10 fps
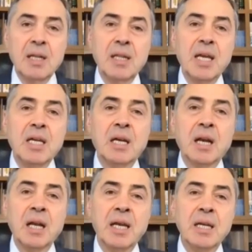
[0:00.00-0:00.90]
they
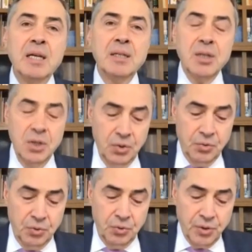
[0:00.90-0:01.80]
cling
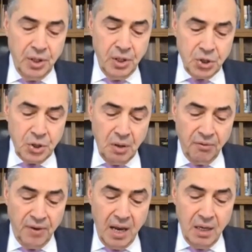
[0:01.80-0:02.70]
to
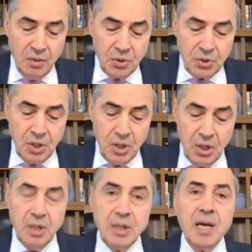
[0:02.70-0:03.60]
traditional values
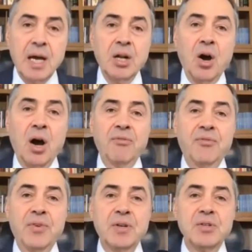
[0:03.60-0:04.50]
that
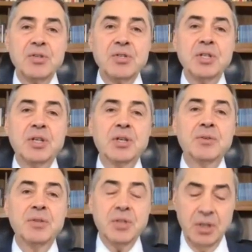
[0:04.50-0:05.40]
offer
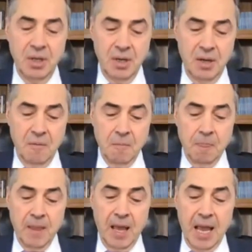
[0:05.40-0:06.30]
security
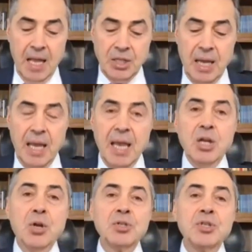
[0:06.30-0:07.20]
and
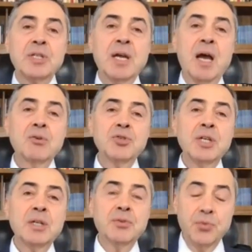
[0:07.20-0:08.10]
a
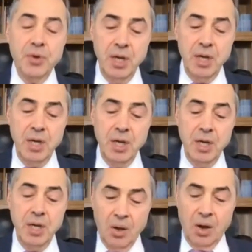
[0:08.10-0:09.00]
nostalgic dream
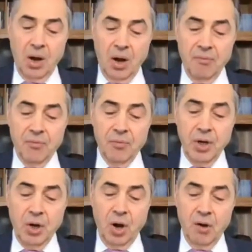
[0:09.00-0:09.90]
of
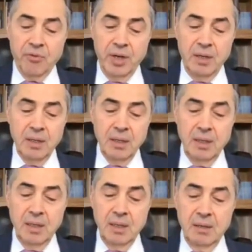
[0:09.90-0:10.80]
recovering
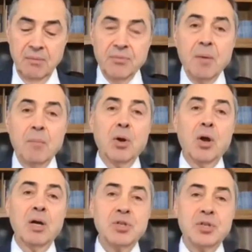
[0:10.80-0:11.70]
from
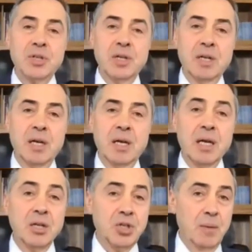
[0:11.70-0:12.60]
lost
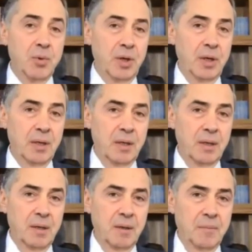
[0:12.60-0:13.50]
hegemony.
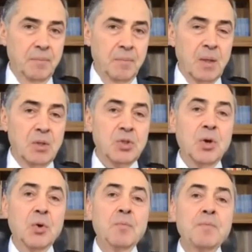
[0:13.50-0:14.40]

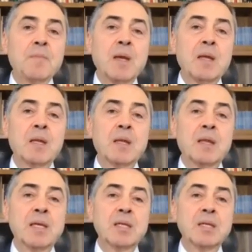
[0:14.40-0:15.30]
So
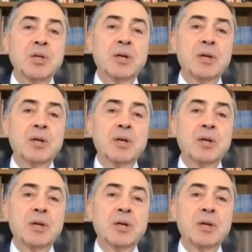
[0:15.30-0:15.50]
this